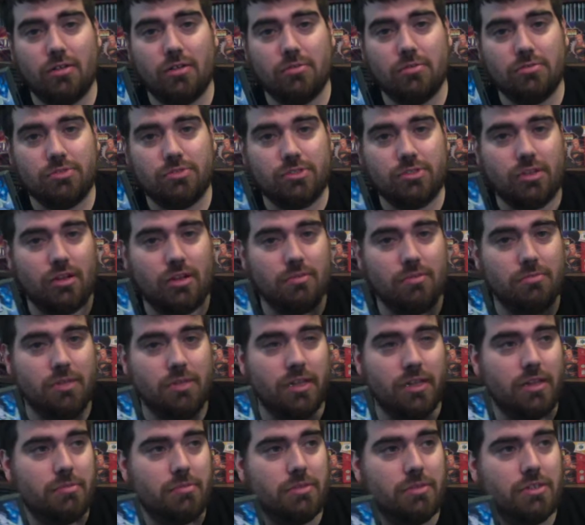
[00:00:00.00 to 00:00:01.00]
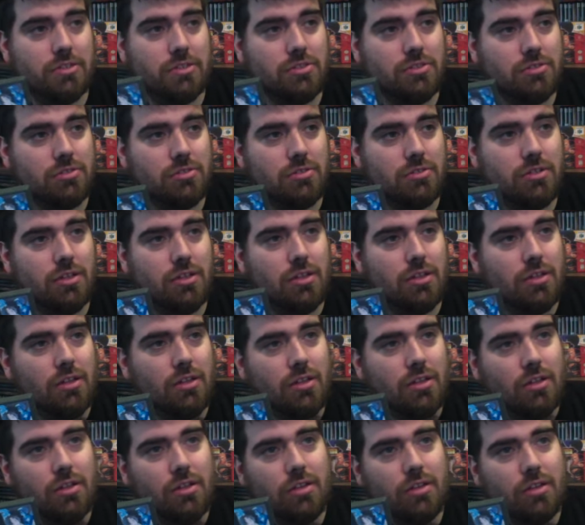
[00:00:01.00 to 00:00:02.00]
some enemies
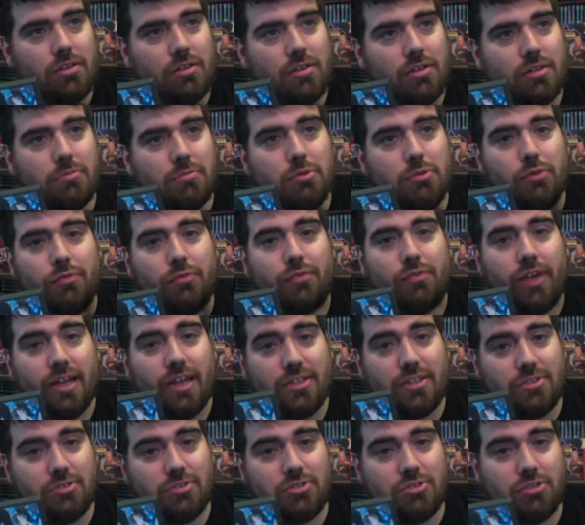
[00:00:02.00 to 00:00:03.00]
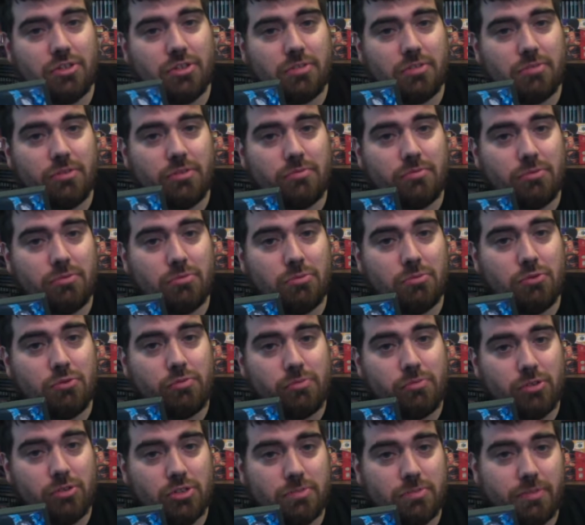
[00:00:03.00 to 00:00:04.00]
can move faster, so you can move
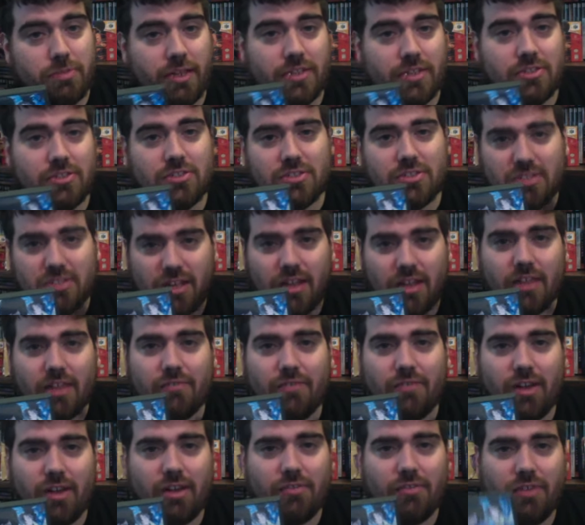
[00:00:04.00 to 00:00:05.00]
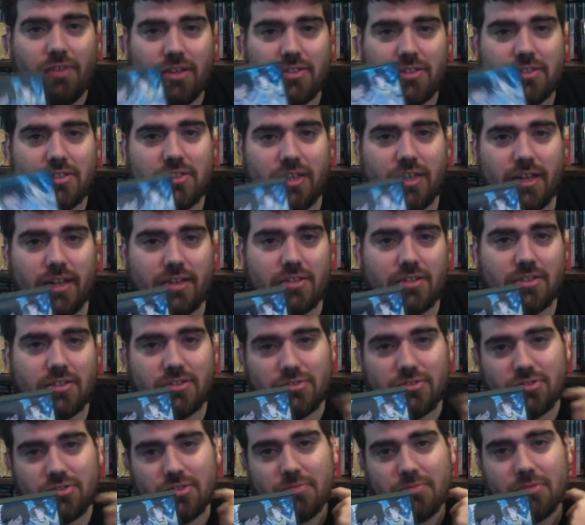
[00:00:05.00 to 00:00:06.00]
more spaces. It's kind of like Final Fantasy Tactics
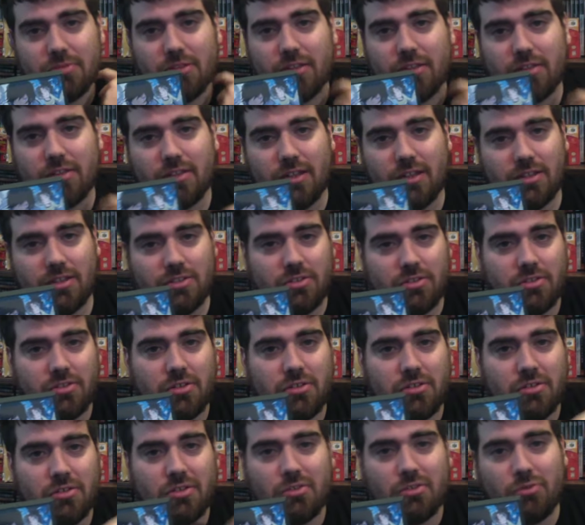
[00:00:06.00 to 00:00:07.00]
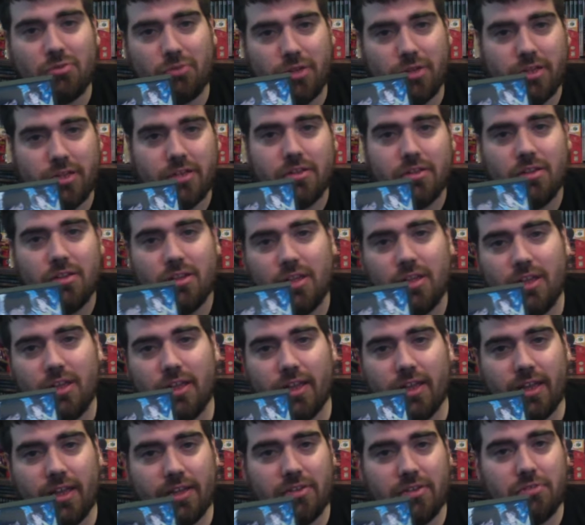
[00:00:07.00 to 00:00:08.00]
or something like that. It's like on a grid,
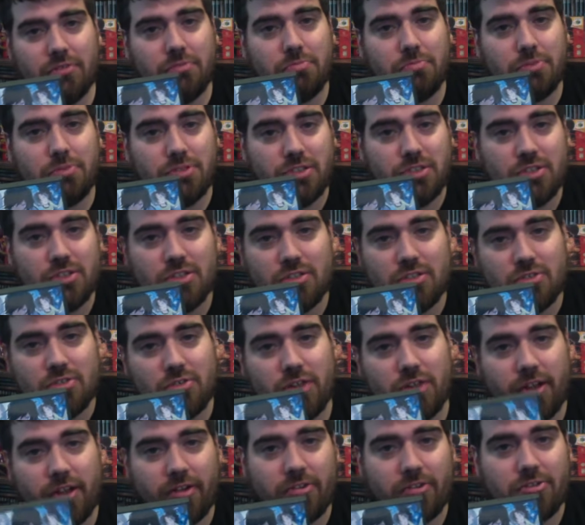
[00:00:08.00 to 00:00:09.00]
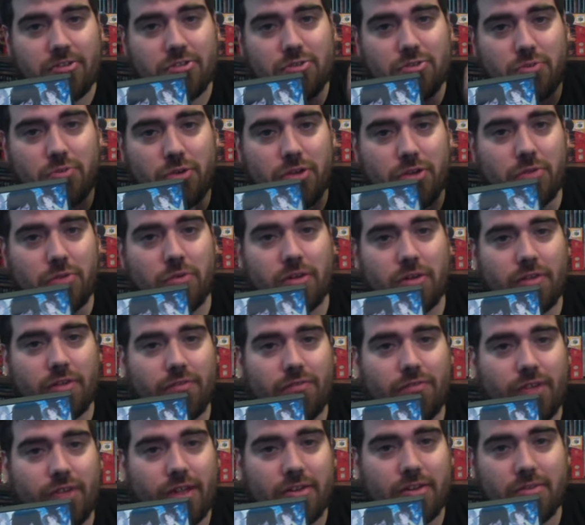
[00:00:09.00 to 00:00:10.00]
and you position your characters where you want to
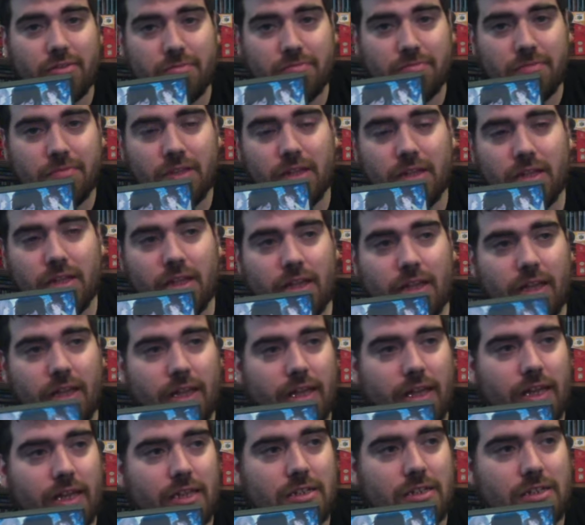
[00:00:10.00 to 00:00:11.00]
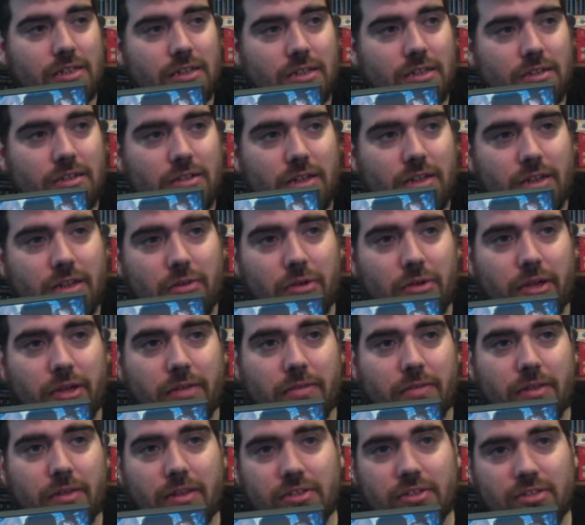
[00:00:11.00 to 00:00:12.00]
fight them. And anyway,
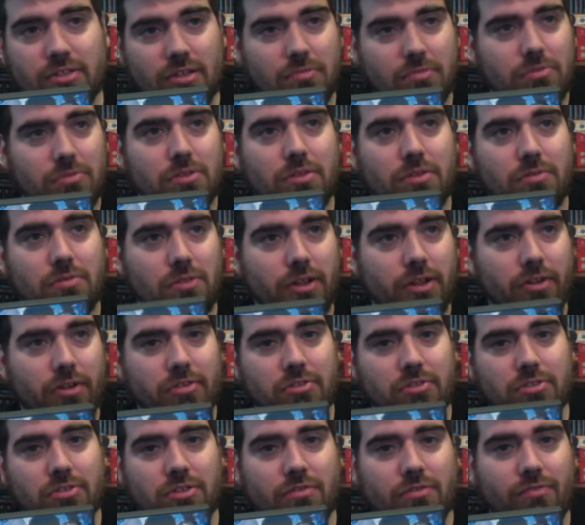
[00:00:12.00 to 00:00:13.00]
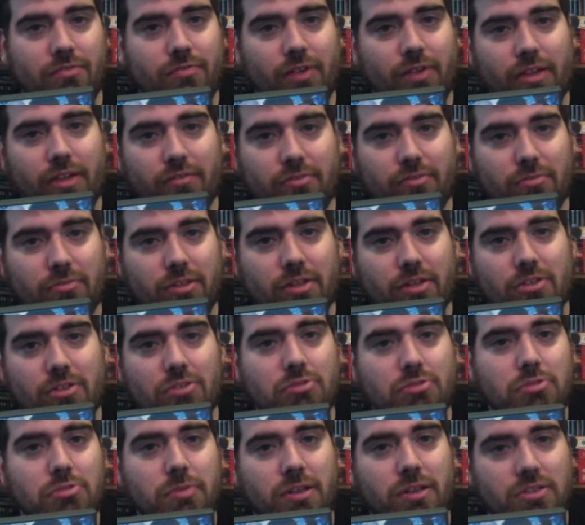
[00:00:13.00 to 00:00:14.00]
and then some characters can fight from like
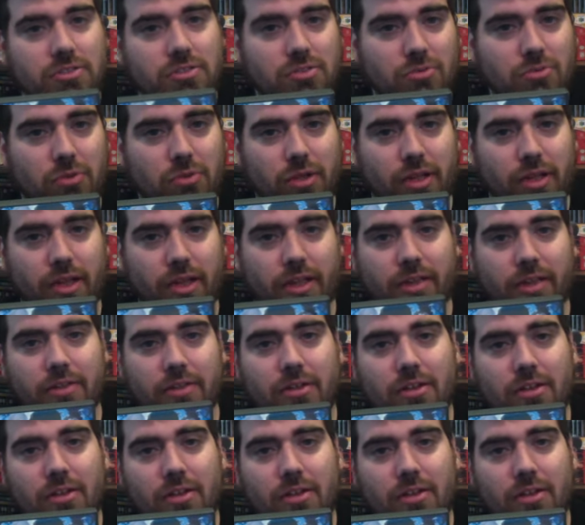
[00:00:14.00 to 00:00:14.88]
two spaces away,